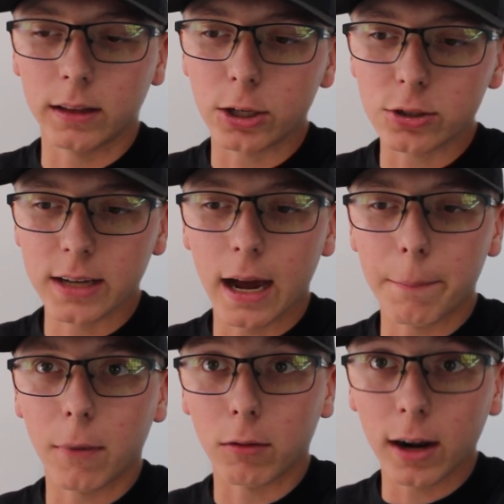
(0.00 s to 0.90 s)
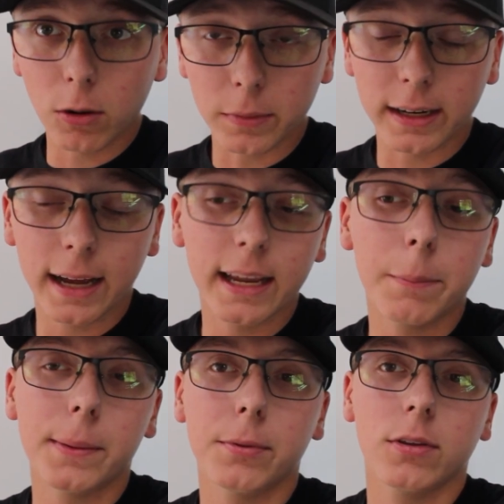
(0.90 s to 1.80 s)
Leaders got around me, and I
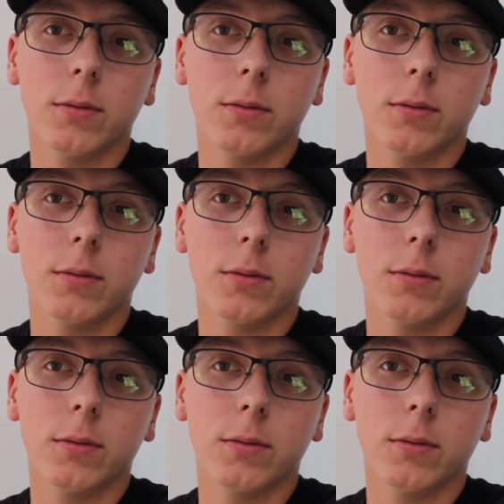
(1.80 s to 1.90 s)
kept up with